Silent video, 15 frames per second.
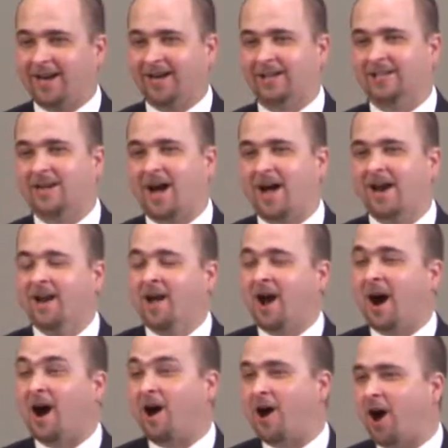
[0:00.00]
It is not
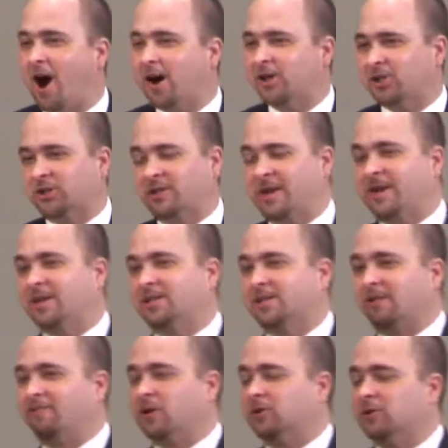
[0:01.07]
a harsh things
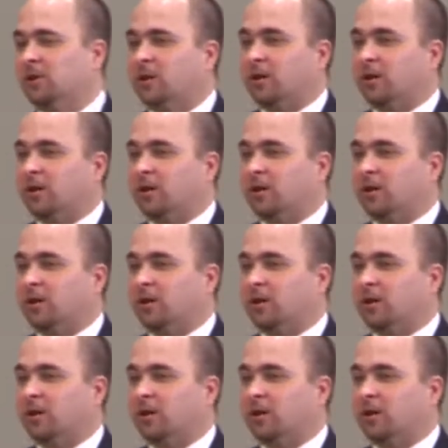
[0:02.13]
of those